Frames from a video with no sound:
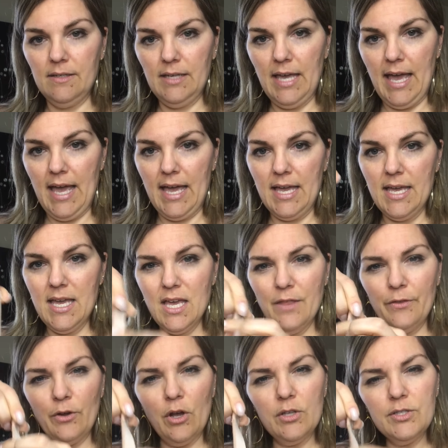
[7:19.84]
Okay.
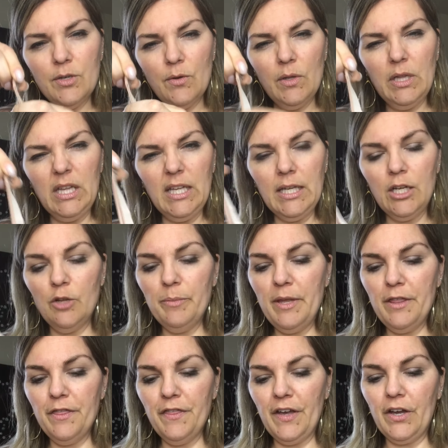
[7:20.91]
They're also a little
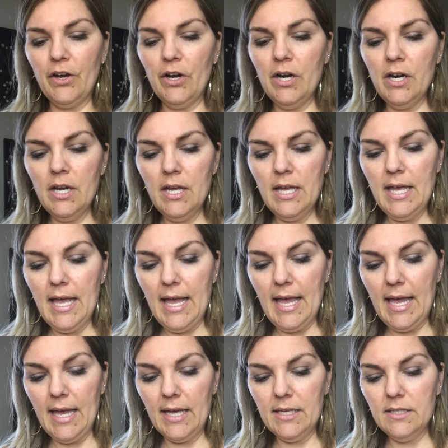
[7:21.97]
bit thicker.
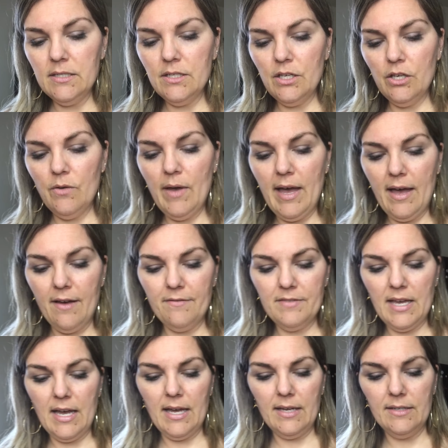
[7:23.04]
And you have
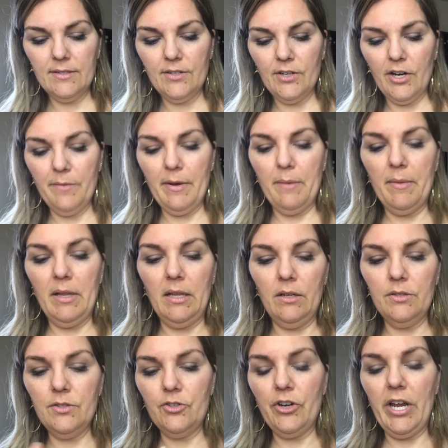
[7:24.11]
that, sorry about my little
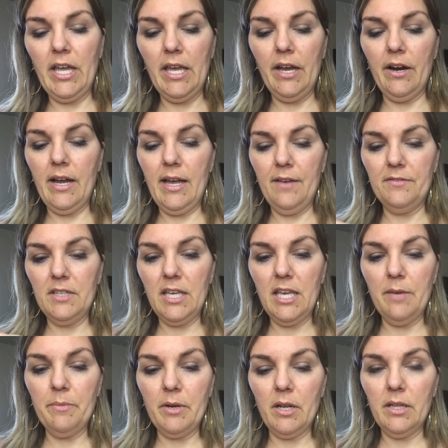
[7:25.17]
string here. I have to
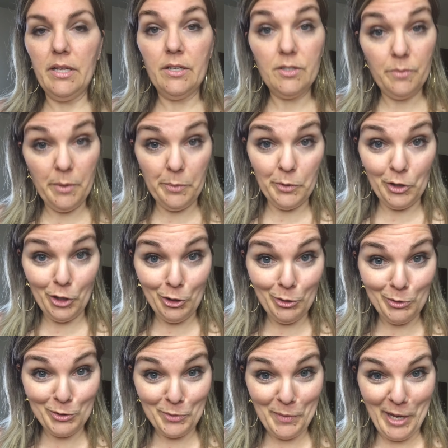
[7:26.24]
keep it on there so people know
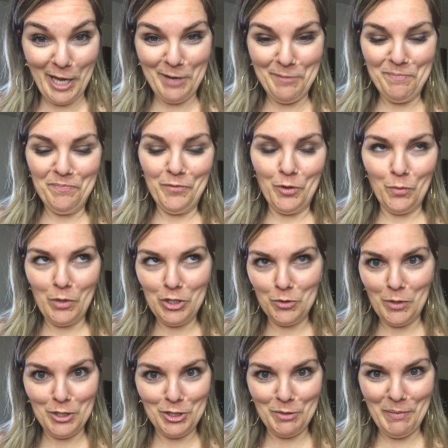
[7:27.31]
whose are mine, or which
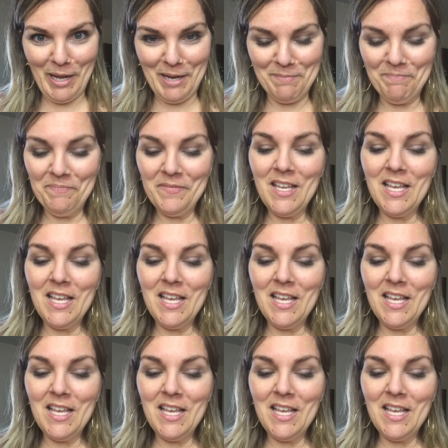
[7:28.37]
ones are mine.